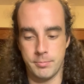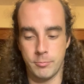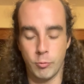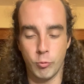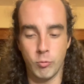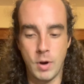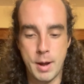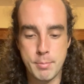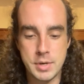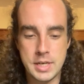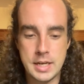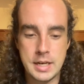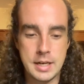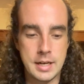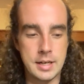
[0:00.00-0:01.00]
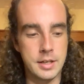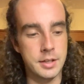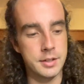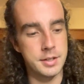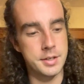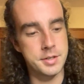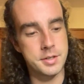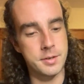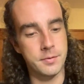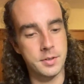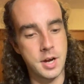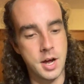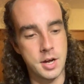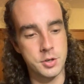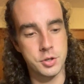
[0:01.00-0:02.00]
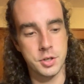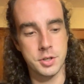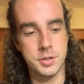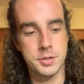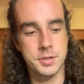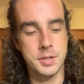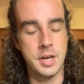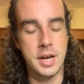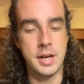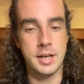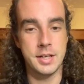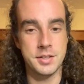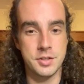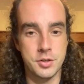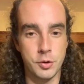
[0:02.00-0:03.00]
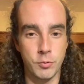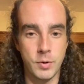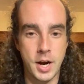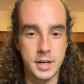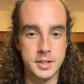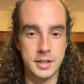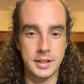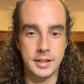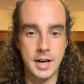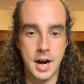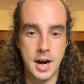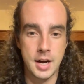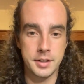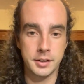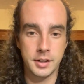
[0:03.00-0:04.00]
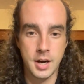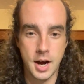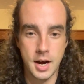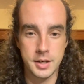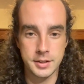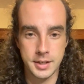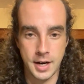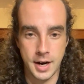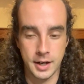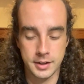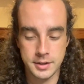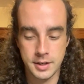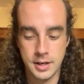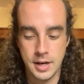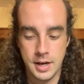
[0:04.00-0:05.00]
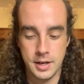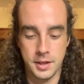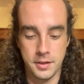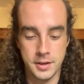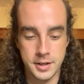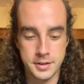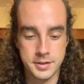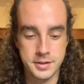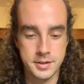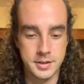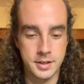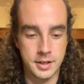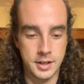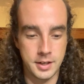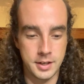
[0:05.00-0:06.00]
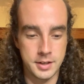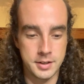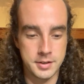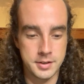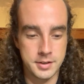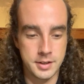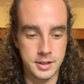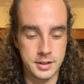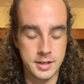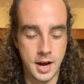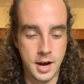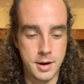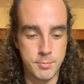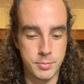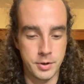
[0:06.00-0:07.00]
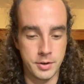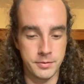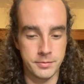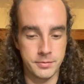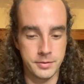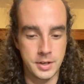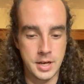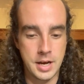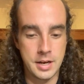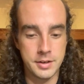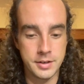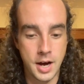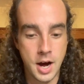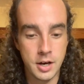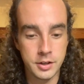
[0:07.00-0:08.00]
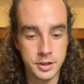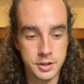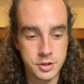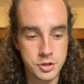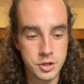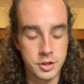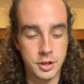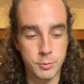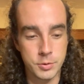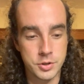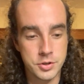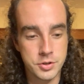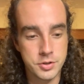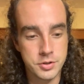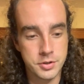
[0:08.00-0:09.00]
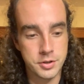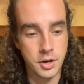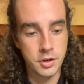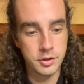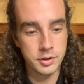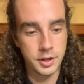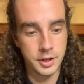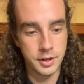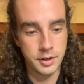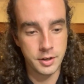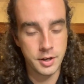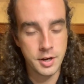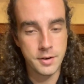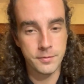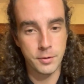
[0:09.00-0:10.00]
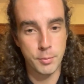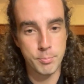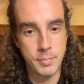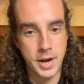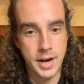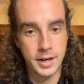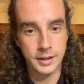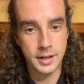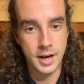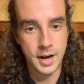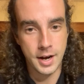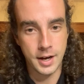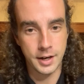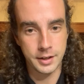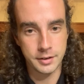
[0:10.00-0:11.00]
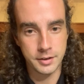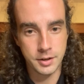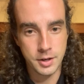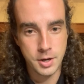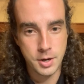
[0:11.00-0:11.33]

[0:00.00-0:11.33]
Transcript: remedy illness of conscience is direct God contact. This is the type of knowledge that was stolen from mankind,